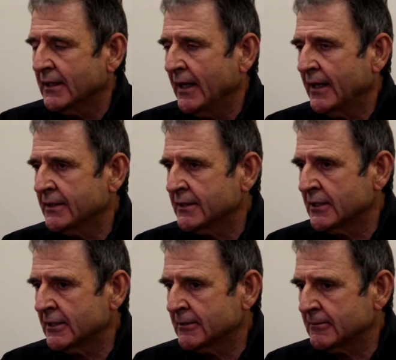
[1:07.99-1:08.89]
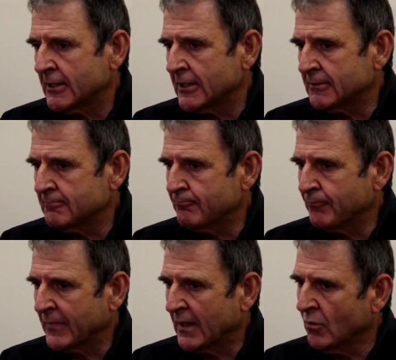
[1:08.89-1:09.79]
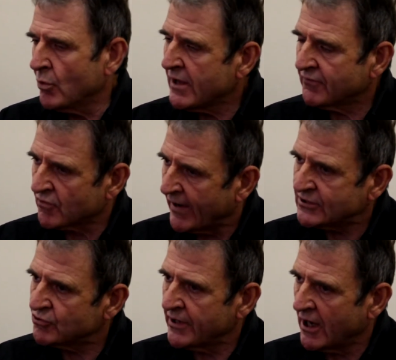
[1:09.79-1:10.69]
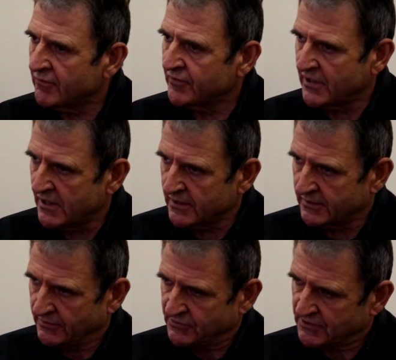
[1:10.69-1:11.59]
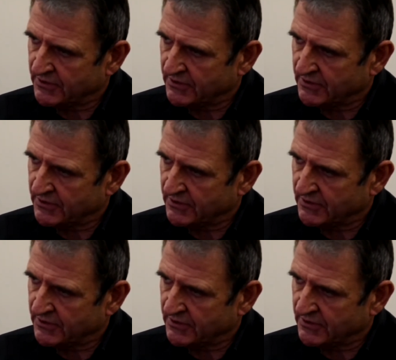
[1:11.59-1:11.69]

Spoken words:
And we have gradually over the years